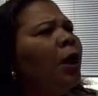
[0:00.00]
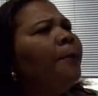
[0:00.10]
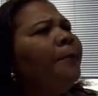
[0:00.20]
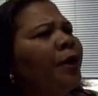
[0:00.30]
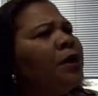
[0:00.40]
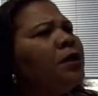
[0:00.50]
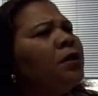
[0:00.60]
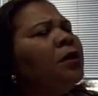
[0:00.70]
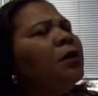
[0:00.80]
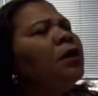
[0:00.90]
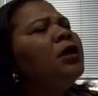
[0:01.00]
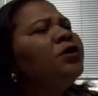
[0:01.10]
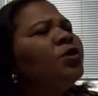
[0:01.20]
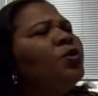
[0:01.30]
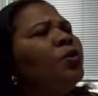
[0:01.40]
But the
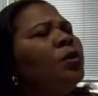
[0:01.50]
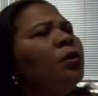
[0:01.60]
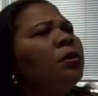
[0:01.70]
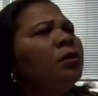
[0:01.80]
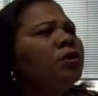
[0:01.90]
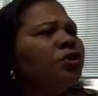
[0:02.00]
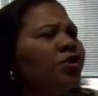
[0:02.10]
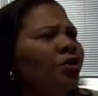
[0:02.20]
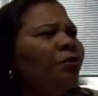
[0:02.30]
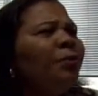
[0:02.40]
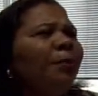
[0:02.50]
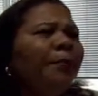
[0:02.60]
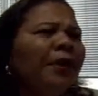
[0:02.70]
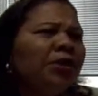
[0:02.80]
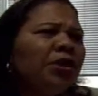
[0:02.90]
school should be
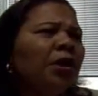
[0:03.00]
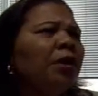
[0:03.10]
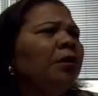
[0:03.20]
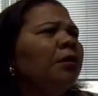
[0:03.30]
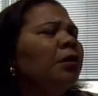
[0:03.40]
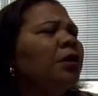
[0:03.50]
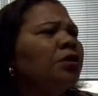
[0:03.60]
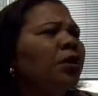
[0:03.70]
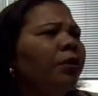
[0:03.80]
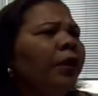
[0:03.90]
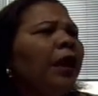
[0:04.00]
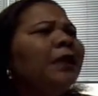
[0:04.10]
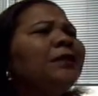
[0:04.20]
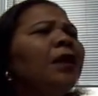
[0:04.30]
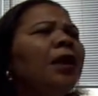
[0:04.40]
pitching the children
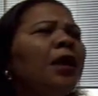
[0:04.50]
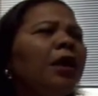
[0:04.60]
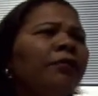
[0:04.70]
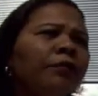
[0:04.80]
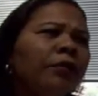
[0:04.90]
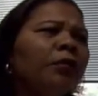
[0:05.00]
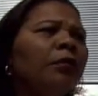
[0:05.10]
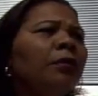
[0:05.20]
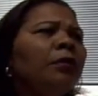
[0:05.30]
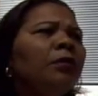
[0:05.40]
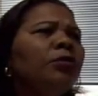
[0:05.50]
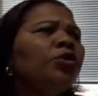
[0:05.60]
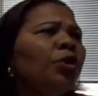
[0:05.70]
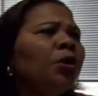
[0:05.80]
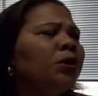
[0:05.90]
at a level.
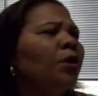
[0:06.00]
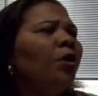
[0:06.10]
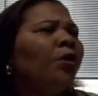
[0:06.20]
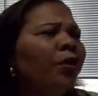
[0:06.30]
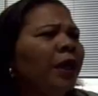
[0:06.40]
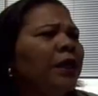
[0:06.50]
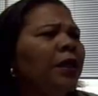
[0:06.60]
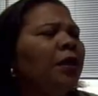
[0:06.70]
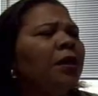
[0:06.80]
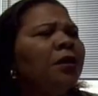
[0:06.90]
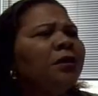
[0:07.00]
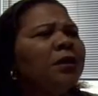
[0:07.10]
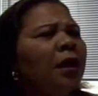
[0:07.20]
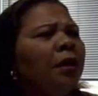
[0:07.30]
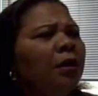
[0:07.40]
Do not already
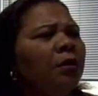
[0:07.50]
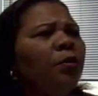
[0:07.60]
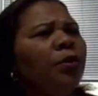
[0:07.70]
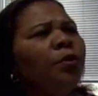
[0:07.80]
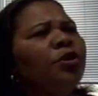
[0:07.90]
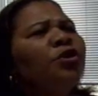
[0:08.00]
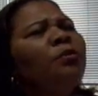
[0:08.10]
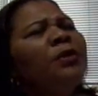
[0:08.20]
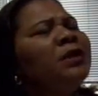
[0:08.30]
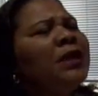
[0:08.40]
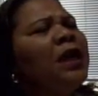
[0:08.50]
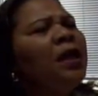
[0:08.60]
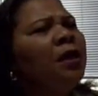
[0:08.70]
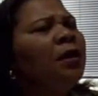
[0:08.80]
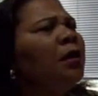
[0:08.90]
say, we shouldn't be
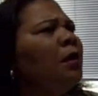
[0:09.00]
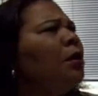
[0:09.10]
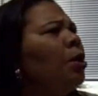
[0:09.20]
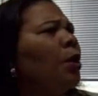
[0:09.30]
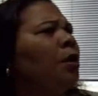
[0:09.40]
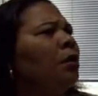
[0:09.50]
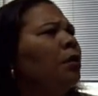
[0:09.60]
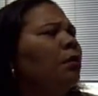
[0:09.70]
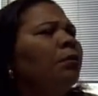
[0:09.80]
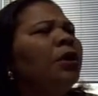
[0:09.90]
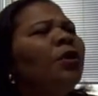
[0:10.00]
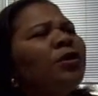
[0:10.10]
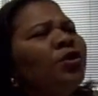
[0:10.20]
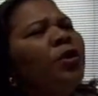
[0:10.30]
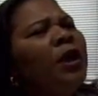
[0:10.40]
saying, look,
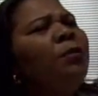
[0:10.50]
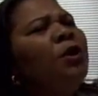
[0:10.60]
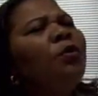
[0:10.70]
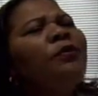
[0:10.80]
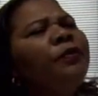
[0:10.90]
because you came in with